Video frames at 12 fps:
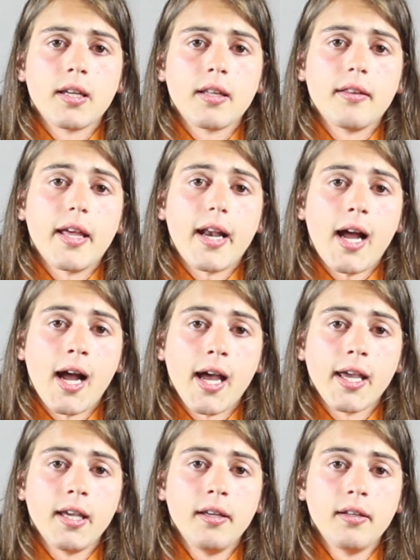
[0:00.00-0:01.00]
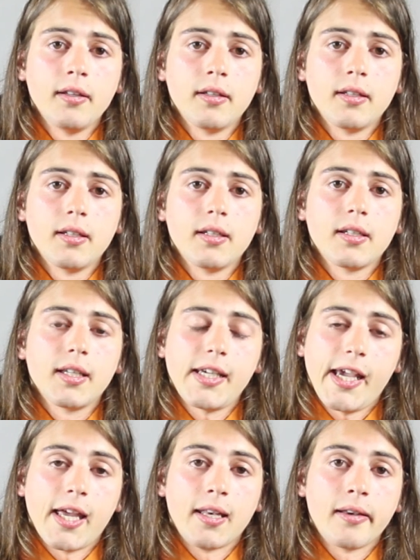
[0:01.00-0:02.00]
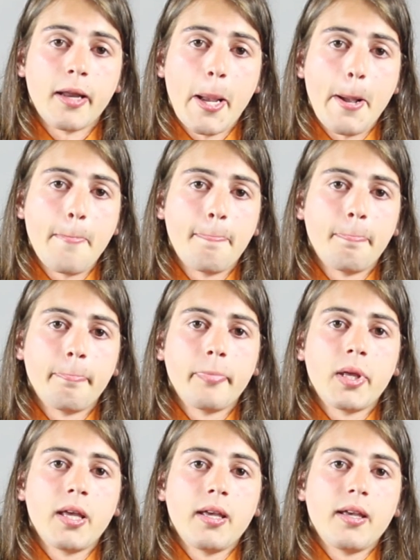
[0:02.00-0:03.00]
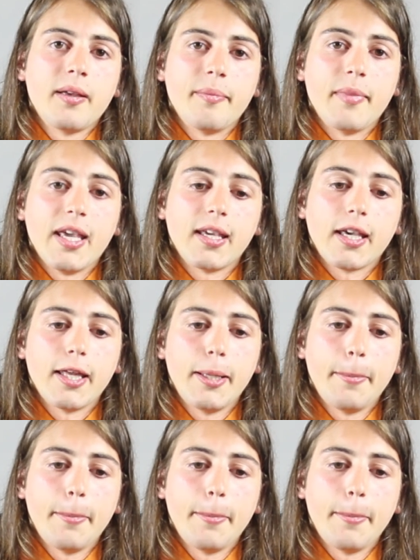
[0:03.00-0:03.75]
that I can make it.